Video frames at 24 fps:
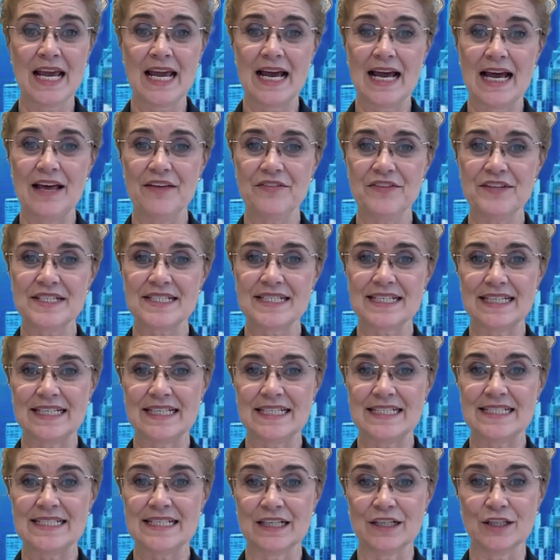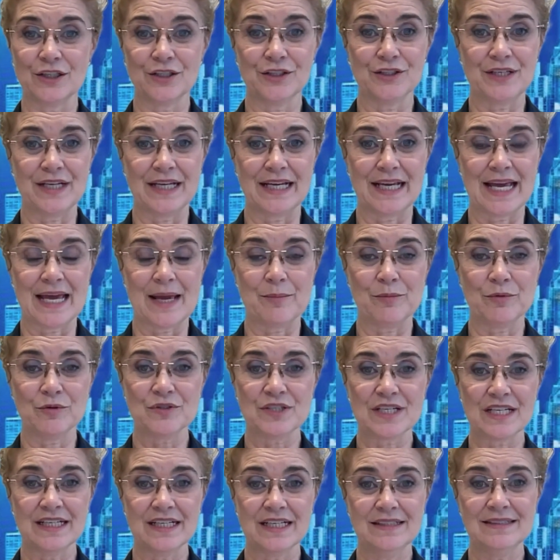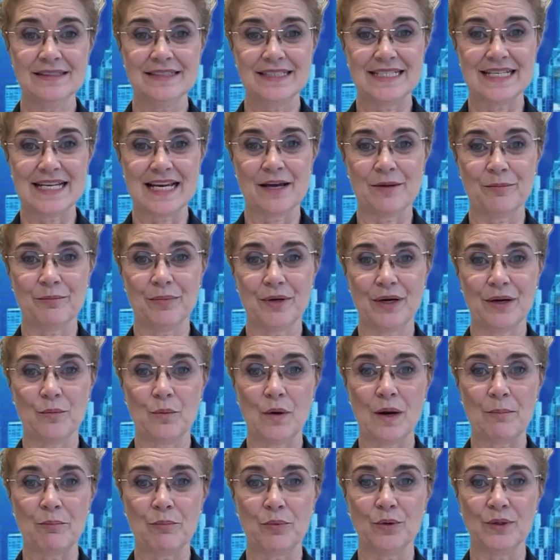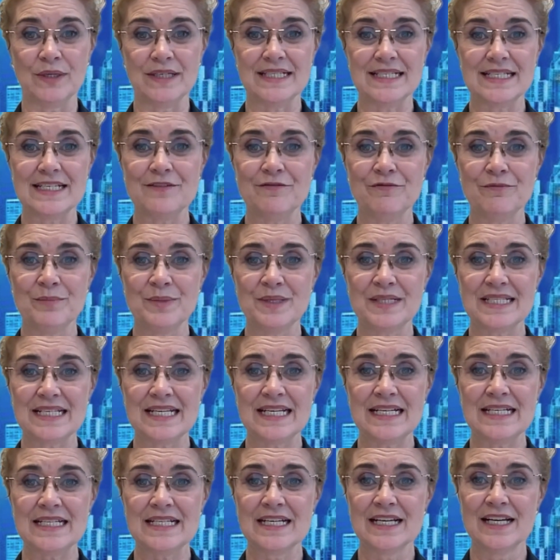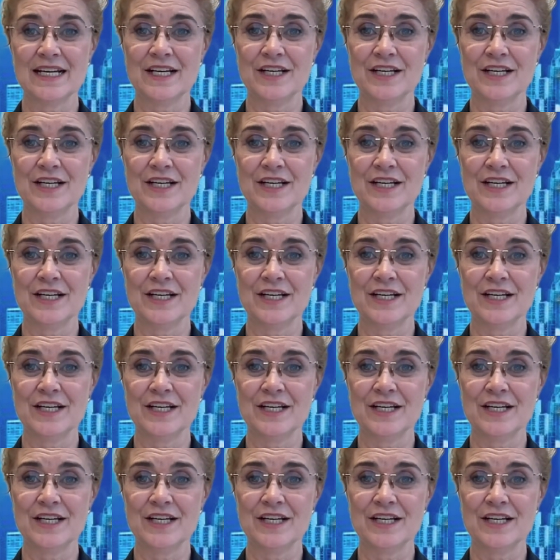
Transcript: Other cities, including Hamilton, down by 1.7%,